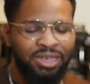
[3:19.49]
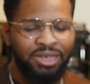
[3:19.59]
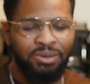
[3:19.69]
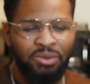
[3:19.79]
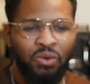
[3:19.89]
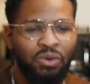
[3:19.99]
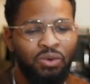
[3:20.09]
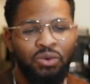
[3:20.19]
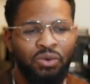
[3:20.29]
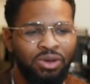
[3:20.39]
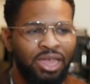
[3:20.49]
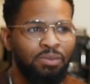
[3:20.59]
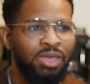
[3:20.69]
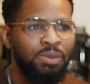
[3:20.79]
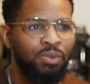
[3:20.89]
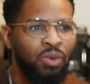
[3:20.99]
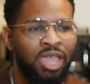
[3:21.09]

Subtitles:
or like people